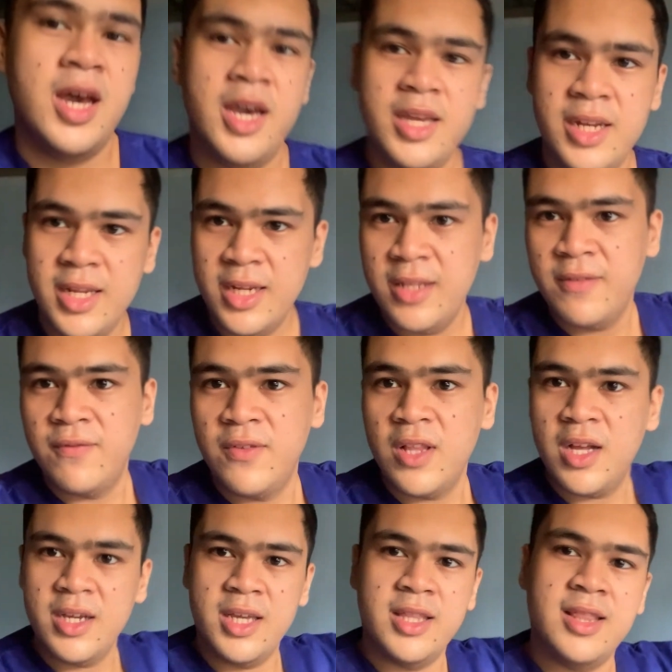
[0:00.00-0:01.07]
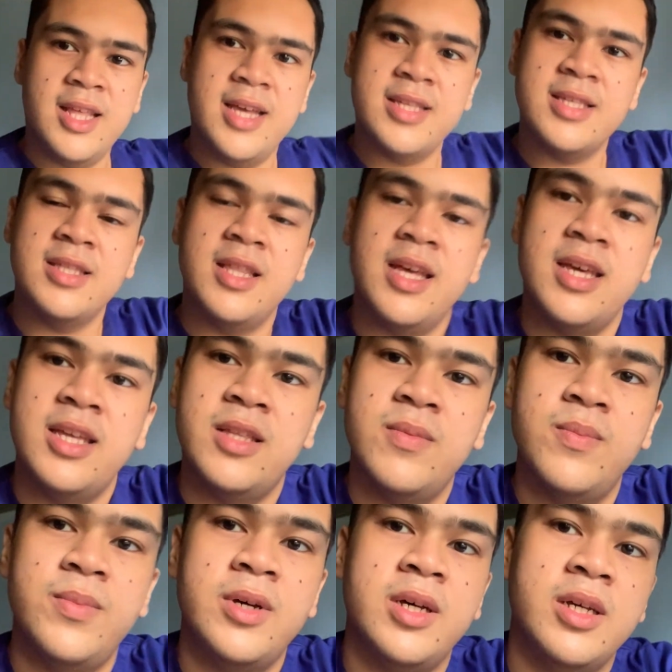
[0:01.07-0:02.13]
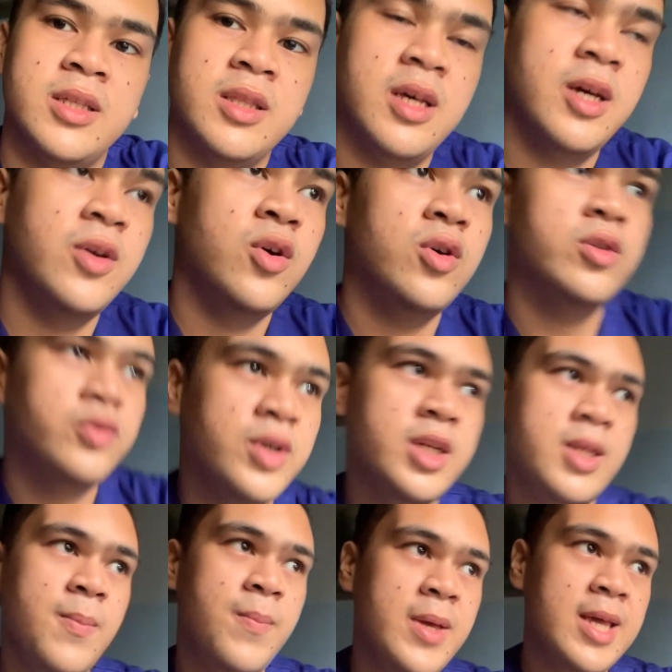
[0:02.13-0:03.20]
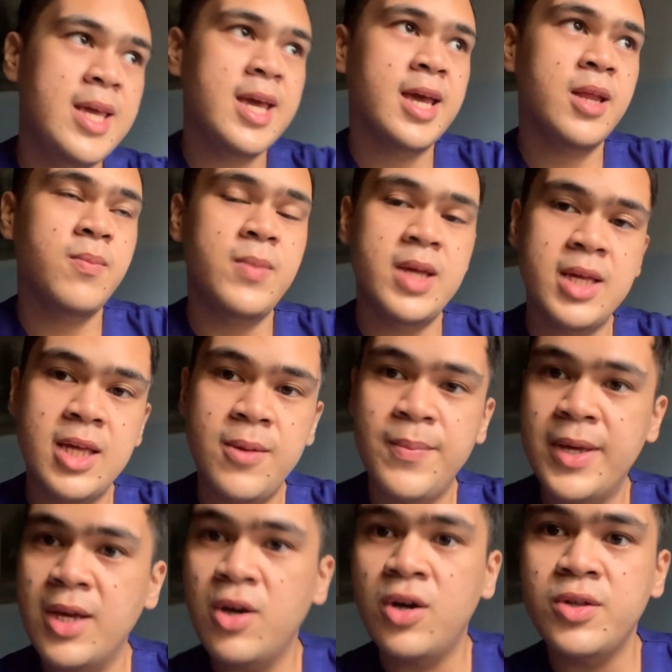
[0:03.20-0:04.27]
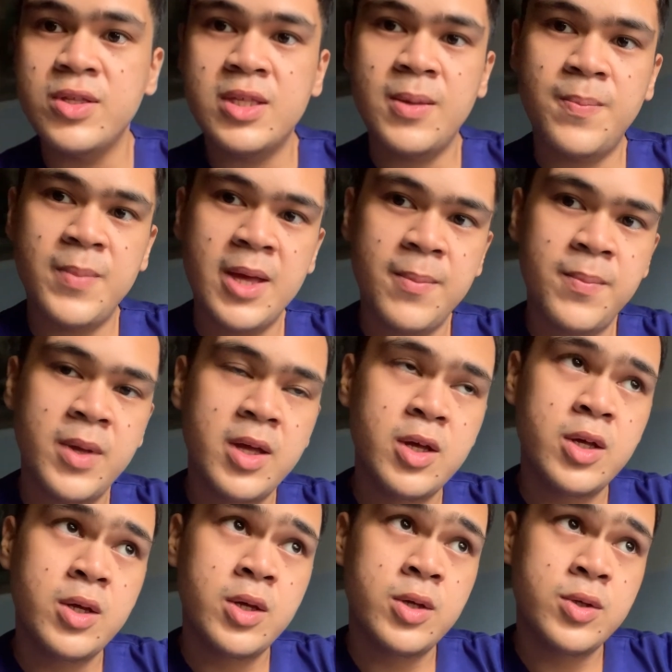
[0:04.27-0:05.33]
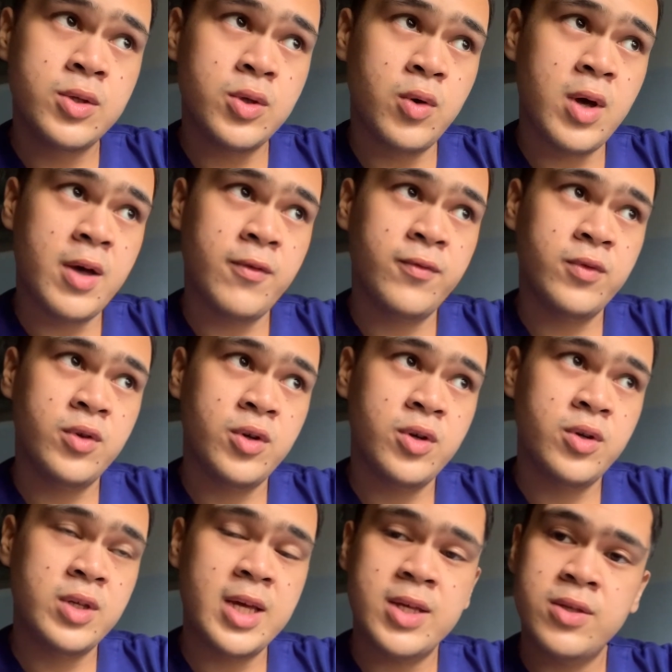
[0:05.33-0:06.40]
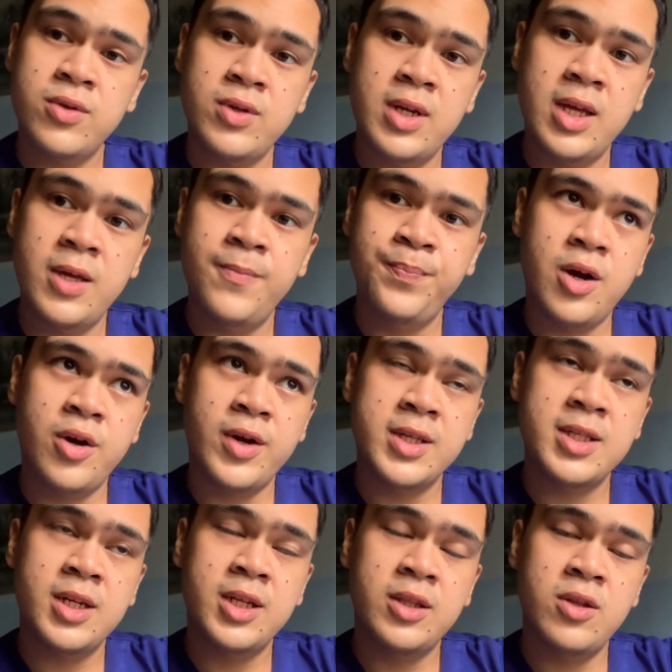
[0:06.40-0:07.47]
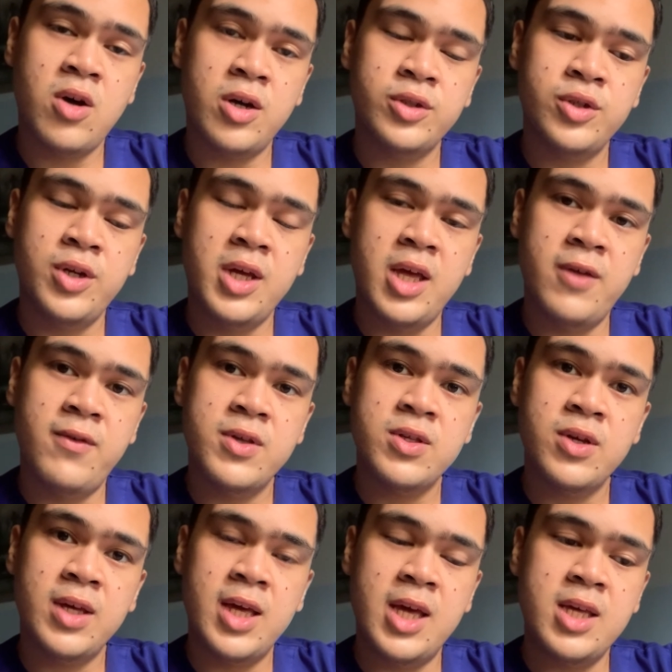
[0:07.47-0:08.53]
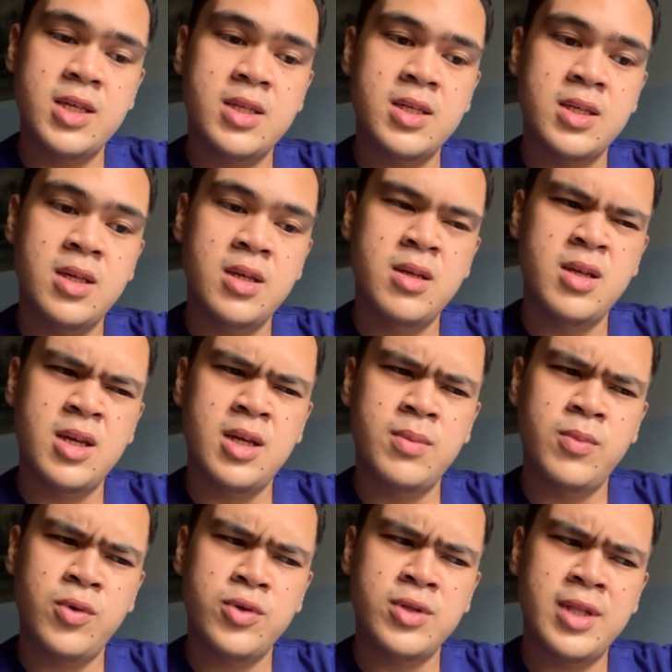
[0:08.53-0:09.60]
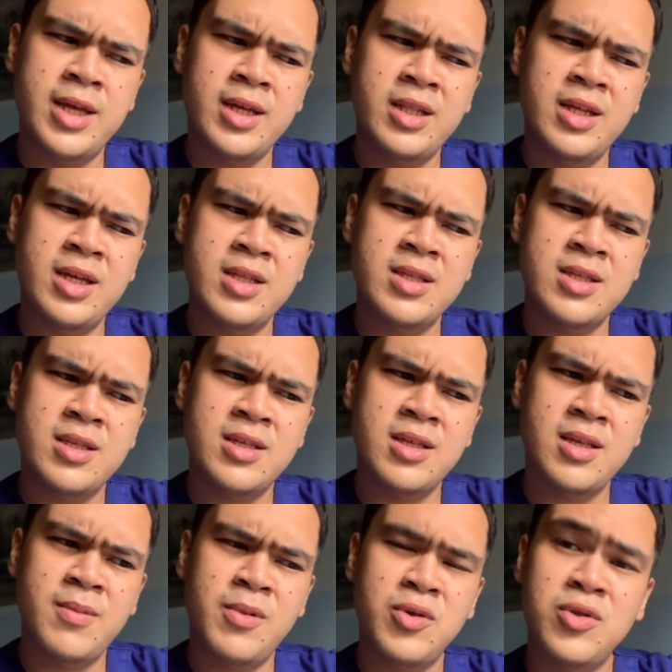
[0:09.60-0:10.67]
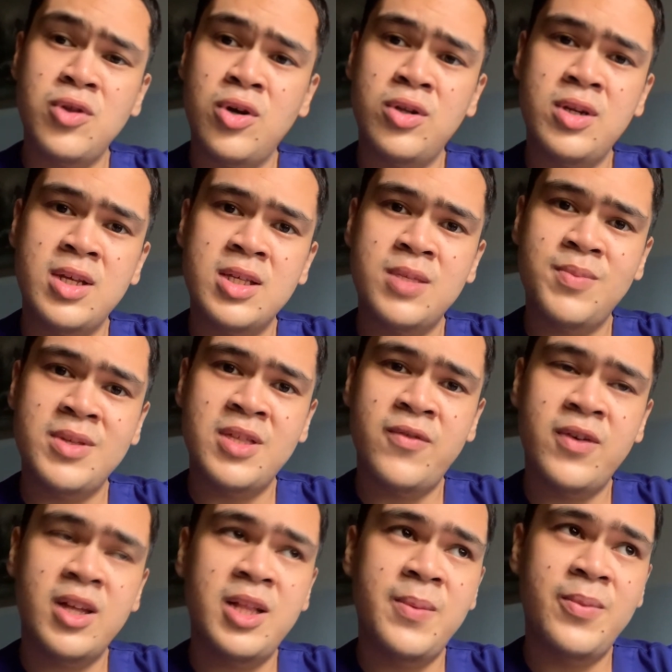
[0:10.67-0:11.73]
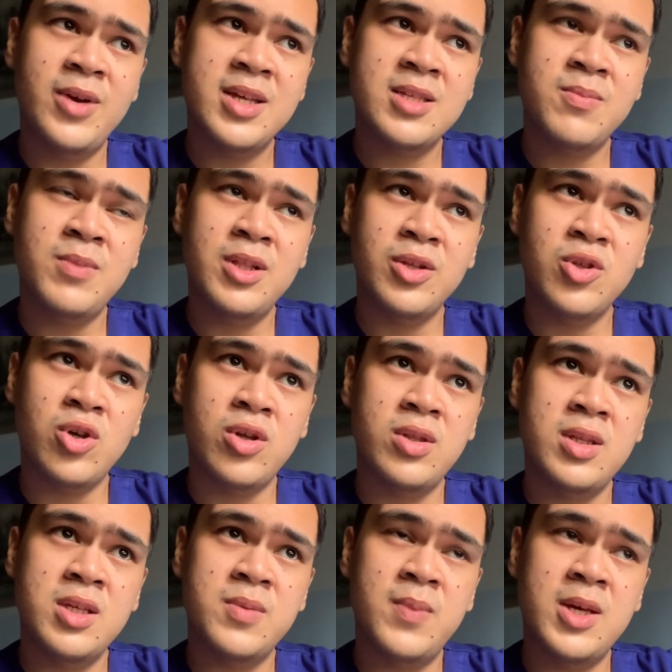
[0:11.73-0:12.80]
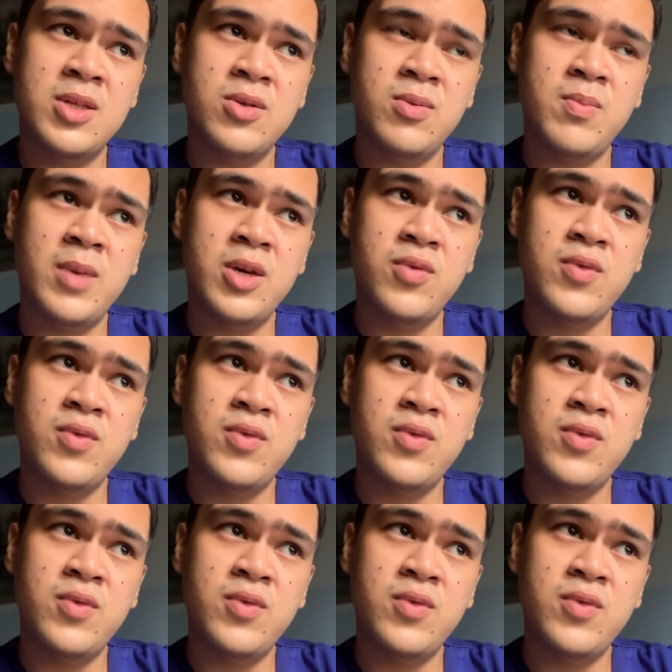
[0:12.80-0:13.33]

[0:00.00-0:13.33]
I didn't vlog it last night, but I already began making my concept map. So after yesterday, our resident doctor gave us a case, and most likely it's about jaundice, specifically breast milk jaundice based on my